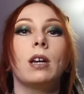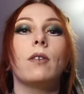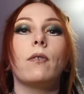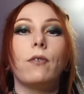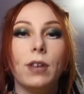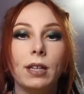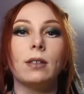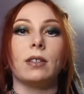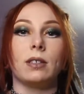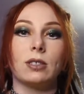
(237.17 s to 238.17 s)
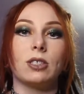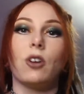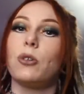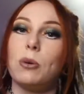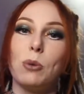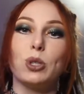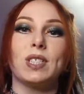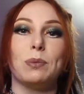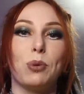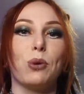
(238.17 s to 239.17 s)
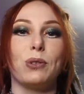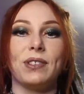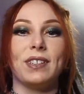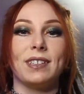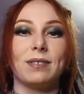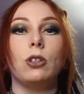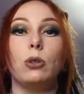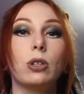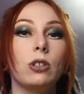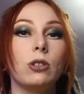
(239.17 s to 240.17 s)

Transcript: Feelings are the most important thing. You can